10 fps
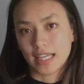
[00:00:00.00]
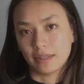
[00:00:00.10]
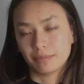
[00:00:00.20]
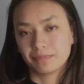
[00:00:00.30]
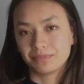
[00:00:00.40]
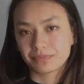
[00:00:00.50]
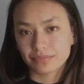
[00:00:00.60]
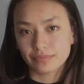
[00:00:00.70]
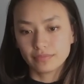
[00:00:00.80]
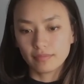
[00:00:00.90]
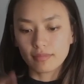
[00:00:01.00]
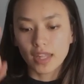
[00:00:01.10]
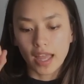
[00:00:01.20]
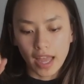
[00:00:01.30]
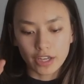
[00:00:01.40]
10.
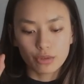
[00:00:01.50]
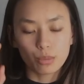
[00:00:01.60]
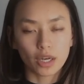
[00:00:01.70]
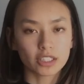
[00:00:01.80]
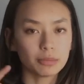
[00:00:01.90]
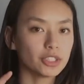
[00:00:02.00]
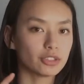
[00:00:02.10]
and you want to be